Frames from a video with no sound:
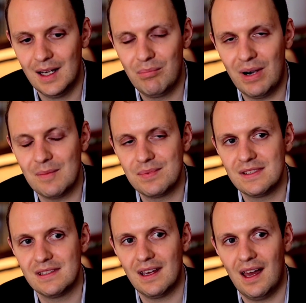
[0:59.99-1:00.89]

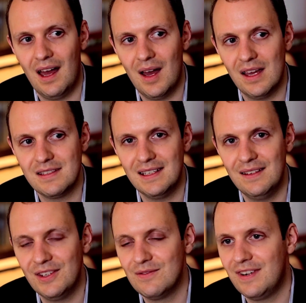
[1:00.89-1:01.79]
perhaps a
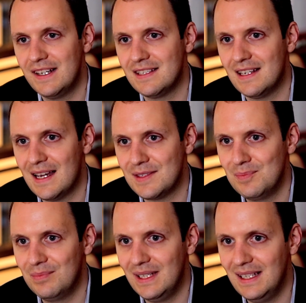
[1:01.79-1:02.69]
significant factor that
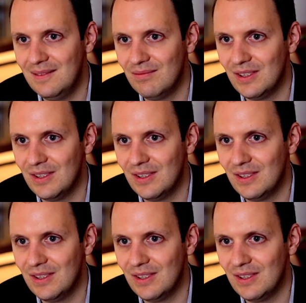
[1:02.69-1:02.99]
hasn't been